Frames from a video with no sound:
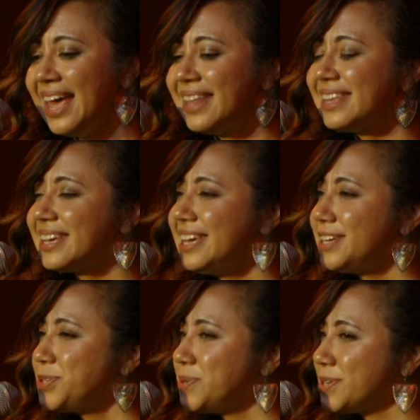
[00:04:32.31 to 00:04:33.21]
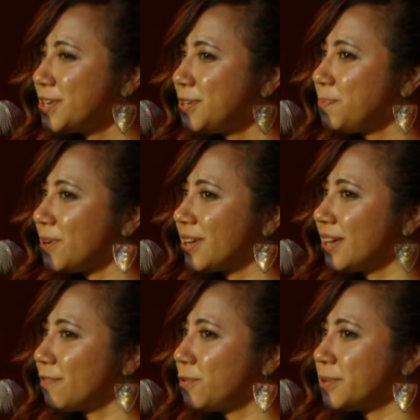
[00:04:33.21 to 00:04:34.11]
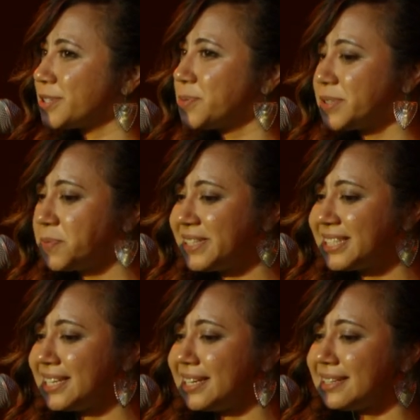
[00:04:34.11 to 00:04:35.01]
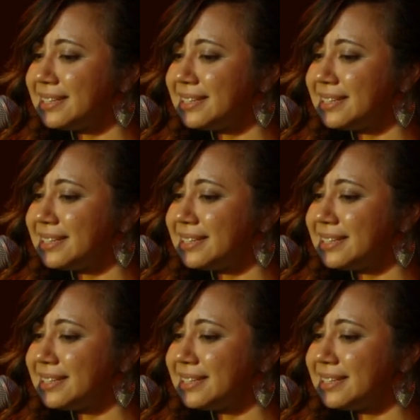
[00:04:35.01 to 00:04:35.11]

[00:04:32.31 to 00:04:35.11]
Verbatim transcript: the key to a good burking, of course, was whiskey.